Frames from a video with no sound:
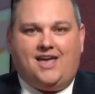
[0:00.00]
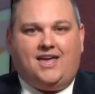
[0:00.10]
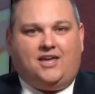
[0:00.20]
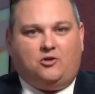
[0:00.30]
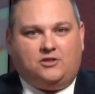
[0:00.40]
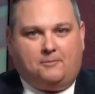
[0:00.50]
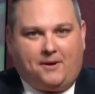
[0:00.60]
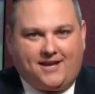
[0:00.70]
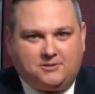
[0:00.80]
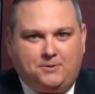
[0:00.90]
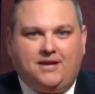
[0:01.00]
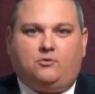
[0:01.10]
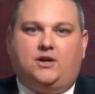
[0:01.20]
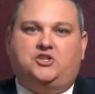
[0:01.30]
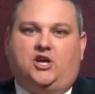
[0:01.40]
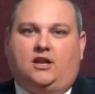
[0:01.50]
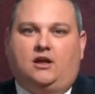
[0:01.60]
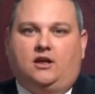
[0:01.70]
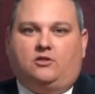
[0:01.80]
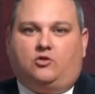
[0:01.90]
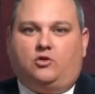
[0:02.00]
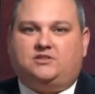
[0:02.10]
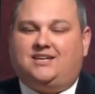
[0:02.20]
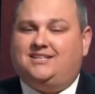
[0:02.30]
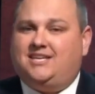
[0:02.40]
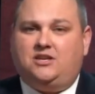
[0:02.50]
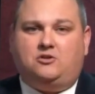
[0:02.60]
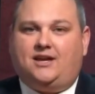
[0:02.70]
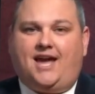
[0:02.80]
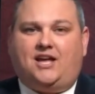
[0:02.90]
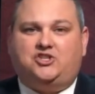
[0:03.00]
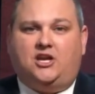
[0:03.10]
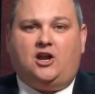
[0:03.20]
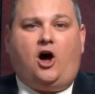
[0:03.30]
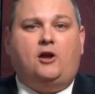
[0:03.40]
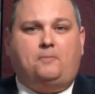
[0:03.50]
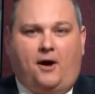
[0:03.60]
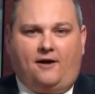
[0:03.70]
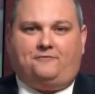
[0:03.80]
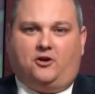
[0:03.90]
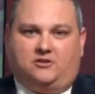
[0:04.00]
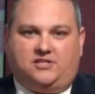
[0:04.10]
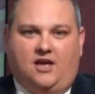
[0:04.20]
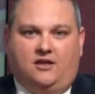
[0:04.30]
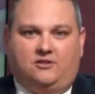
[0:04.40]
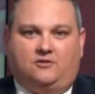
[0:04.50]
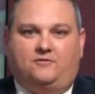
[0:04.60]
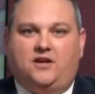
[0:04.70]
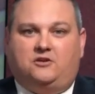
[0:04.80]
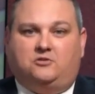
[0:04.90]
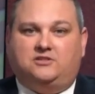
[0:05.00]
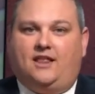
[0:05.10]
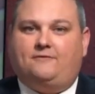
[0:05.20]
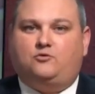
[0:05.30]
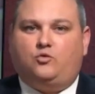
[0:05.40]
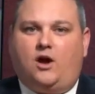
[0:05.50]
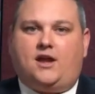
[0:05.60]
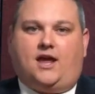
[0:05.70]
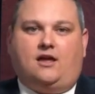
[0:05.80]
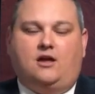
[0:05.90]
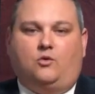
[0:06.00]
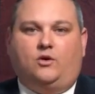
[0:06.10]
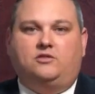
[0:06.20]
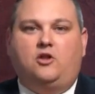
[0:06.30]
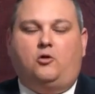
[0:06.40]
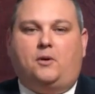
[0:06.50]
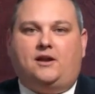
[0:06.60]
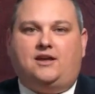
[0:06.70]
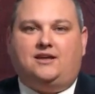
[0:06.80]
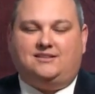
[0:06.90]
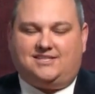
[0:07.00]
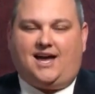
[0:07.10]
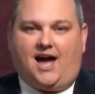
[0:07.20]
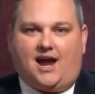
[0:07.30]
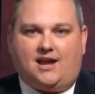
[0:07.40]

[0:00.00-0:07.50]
Here in the Pikes Peak region, the crooks continue to cash in on puffers, those vehicles left running with nobody inside.